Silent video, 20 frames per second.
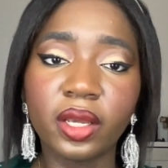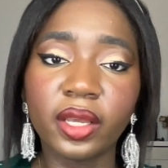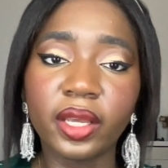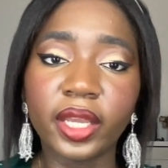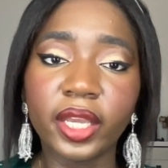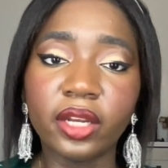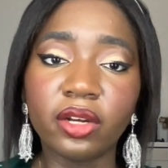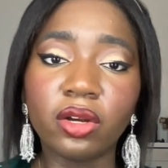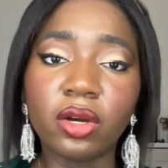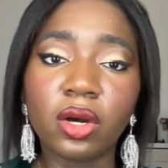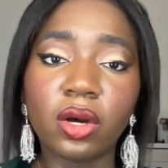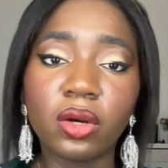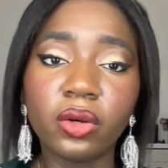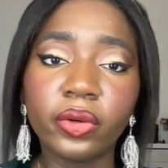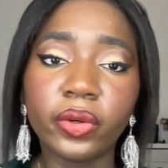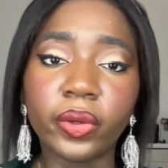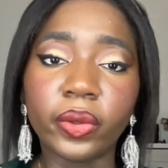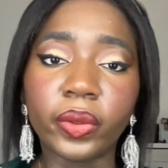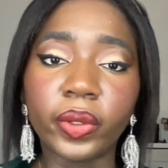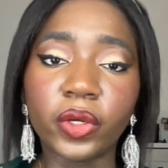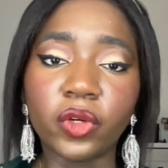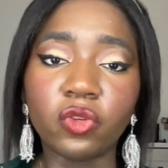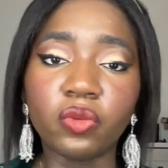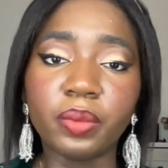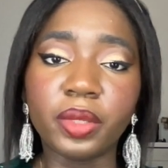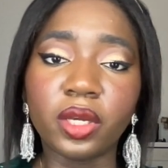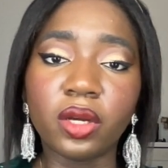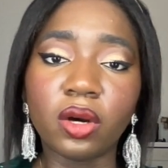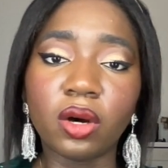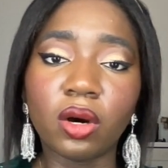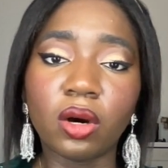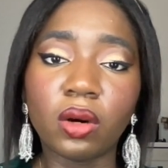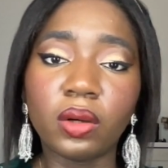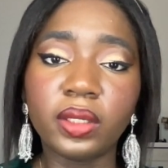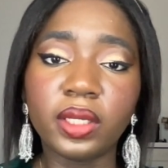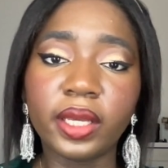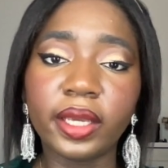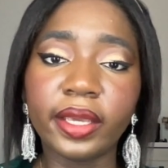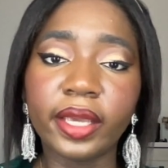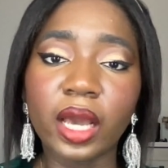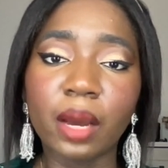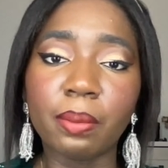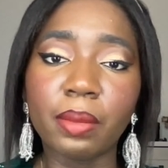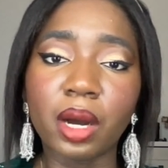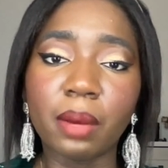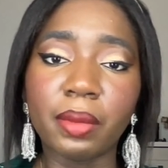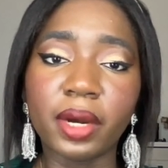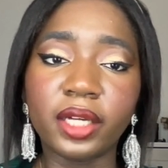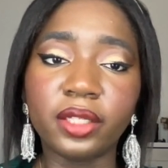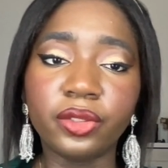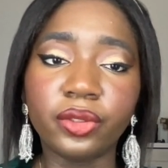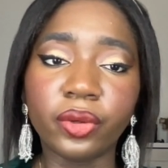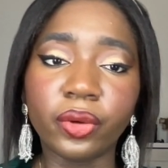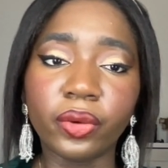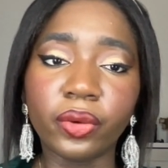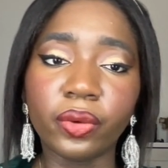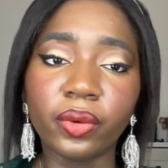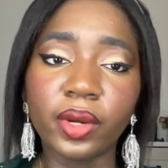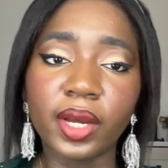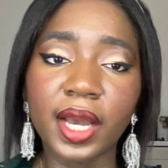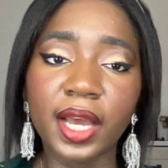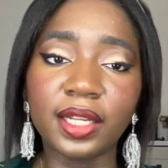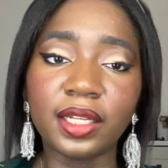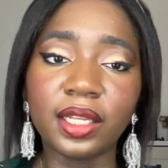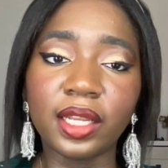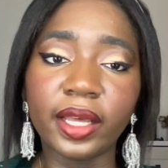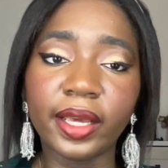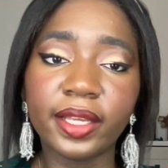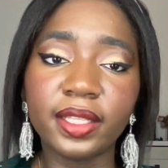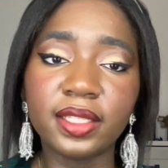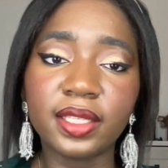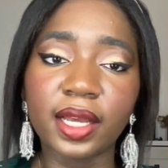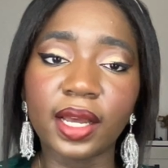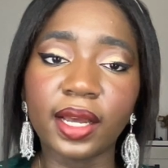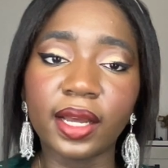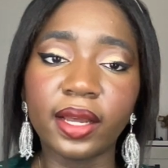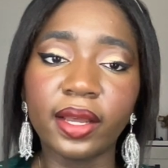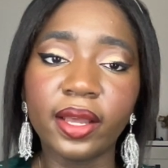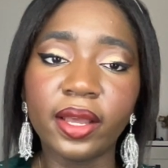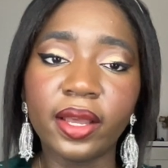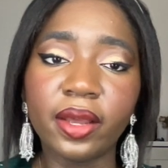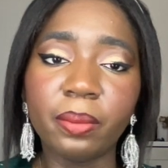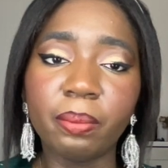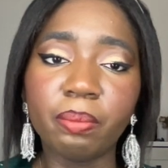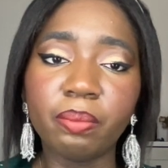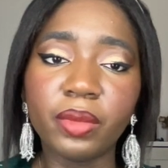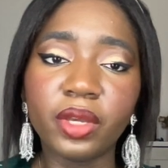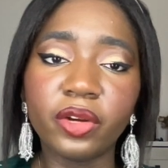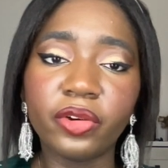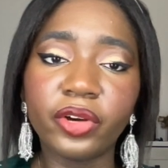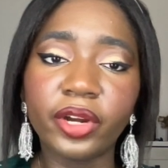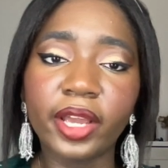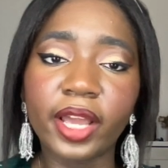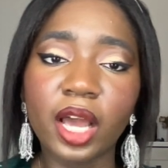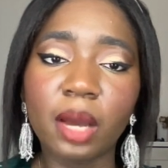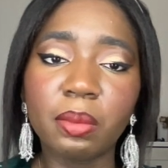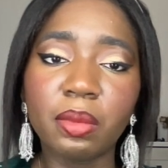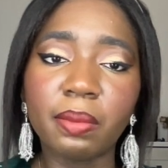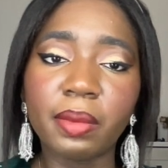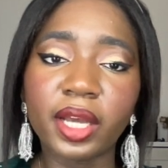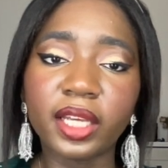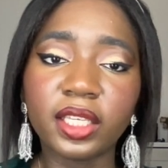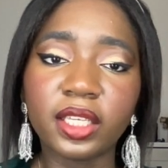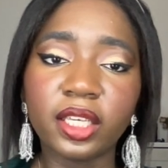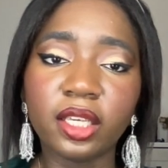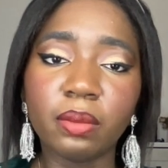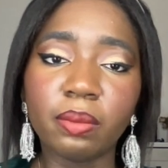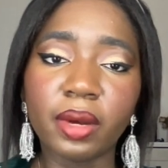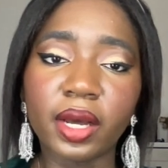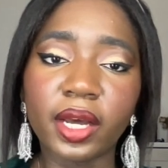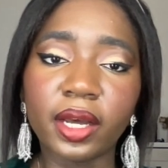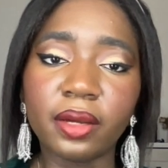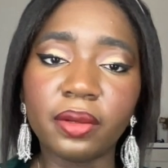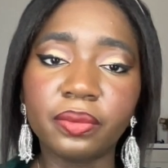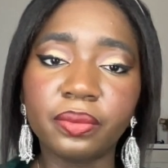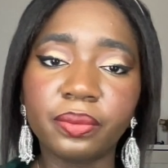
In Congo, it would be called Yamamando and later Miriam Makeba.